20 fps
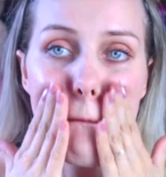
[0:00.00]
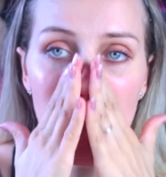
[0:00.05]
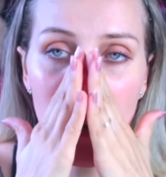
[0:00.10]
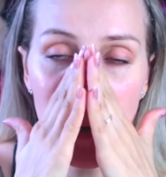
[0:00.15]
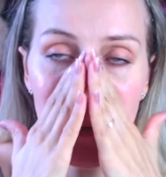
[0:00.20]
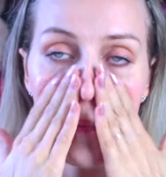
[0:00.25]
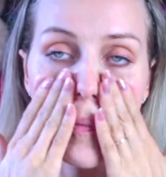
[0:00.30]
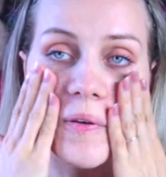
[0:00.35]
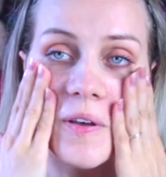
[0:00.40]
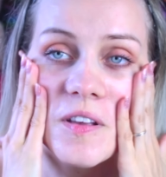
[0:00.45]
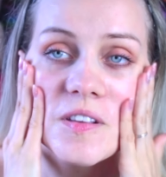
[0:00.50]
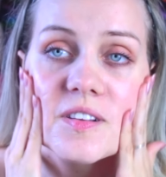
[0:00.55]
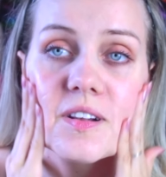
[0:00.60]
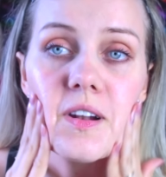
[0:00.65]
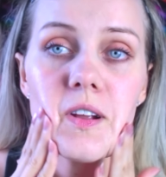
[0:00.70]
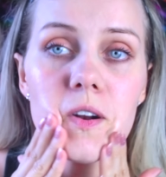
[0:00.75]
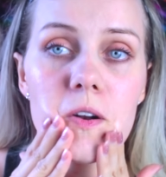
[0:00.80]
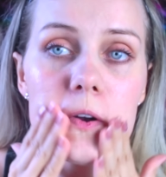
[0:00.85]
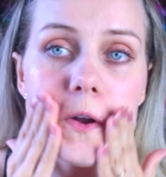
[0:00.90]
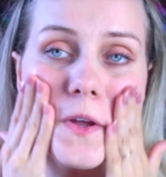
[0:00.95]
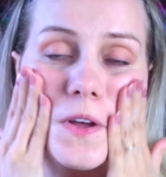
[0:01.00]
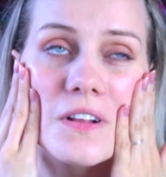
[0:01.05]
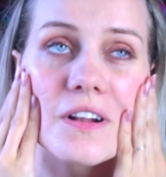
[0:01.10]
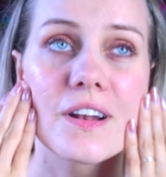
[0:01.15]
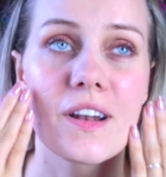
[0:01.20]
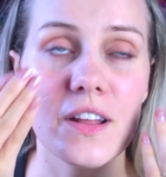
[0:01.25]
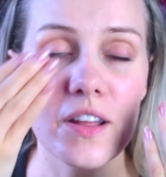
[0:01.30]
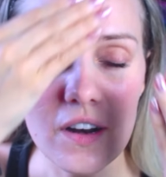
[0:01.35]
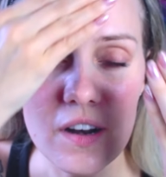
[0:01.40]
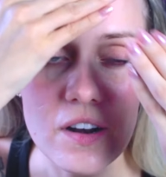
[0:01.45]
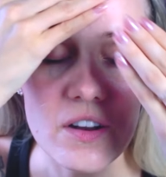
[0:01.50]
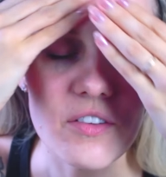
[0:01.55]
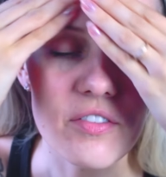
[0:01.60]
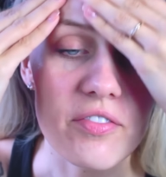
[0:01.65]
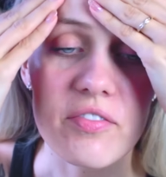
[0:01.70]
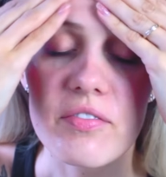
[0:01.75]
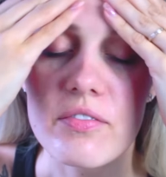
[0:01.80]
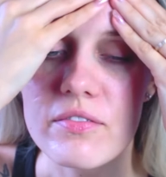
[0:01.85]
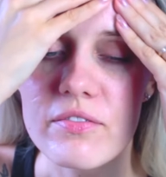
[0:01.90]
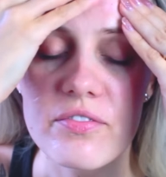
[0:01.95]
my face literally literally
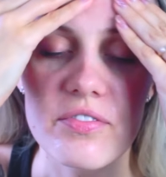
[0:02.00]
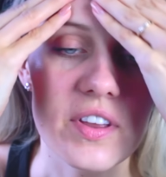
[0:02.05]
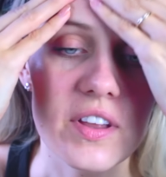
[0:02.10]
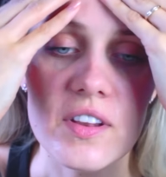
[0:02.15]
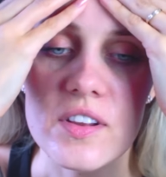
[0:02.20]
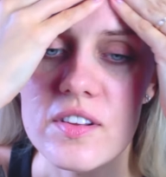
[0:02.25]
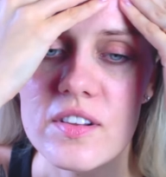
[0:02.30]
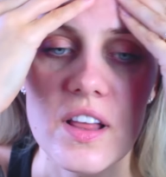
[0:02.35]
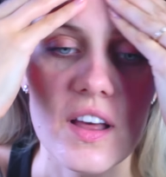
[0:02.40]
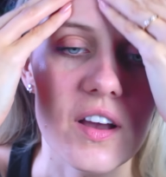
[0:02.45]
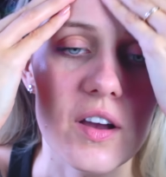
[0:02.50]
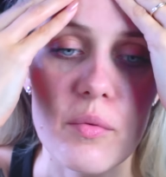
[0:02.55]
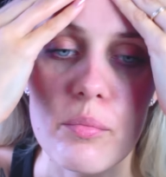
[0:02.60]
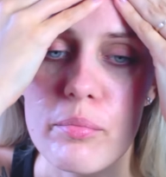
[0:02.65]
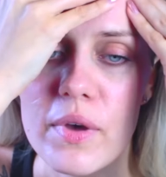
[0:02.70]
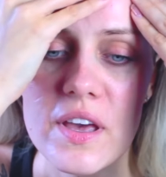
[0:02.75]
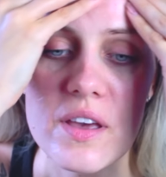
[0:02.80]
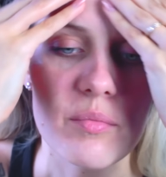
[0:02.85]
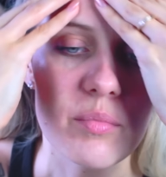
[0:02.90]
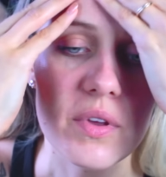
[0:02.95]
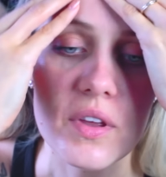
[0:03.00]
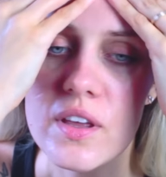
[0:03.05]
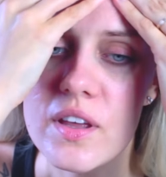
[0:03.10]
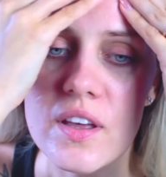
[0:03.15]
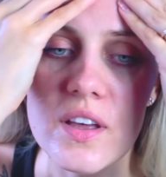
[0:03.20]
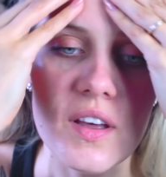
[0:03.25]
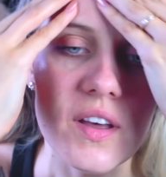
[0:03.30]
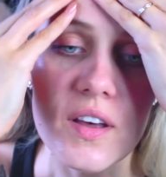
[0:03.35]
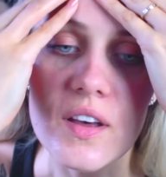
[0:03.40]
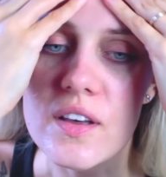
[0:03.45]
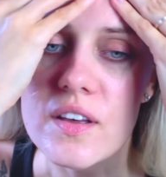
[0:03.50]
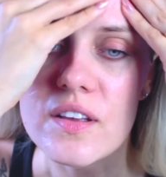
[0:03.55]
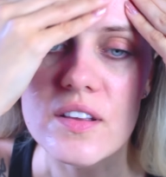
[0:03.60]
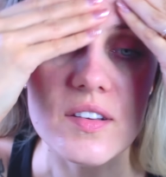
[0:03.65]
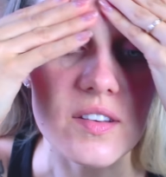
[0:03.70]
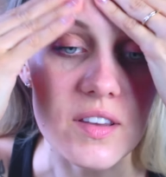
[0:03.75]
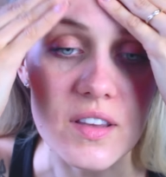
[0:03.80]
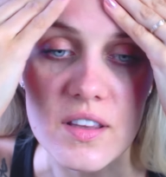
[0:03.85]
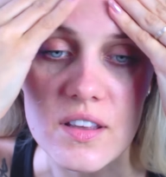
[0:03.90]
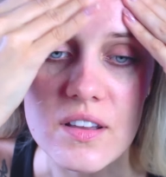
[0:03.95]
feels like a baby
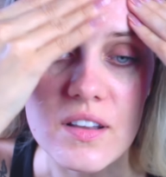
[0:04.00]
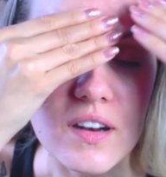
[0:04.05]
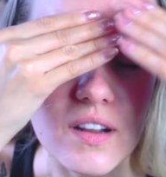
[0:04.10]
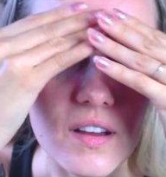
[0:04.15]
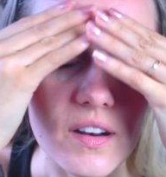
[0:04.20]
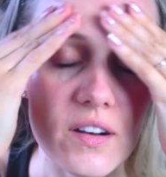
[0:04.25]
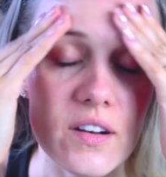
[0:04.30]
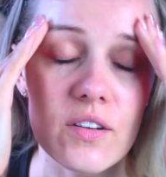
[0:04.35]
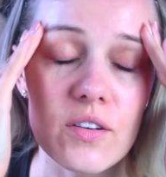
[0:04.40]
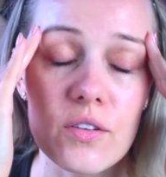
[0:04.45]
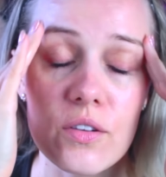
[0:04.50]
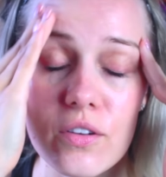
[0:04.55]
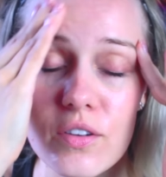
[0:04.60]
skin i don't know